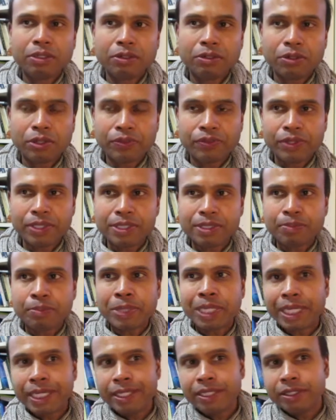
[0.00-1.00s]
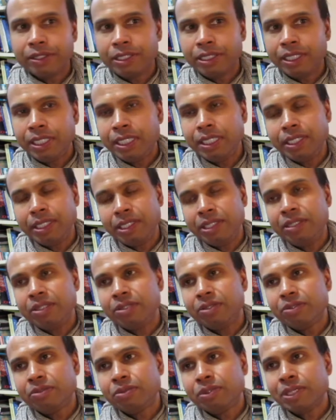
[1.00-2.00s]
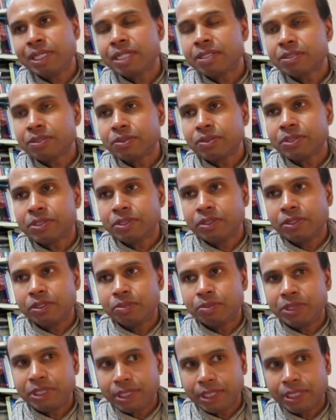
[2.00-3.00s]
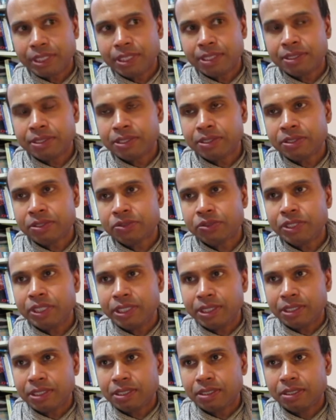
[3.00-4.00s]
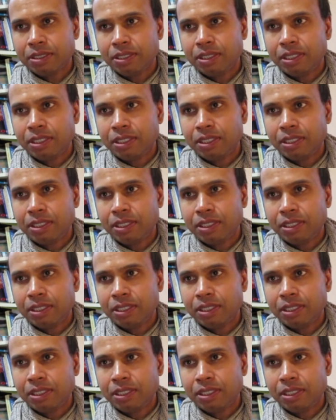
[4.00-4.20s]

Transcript: Or if there's a pain in the knee, well, that's also an object. It's discrete.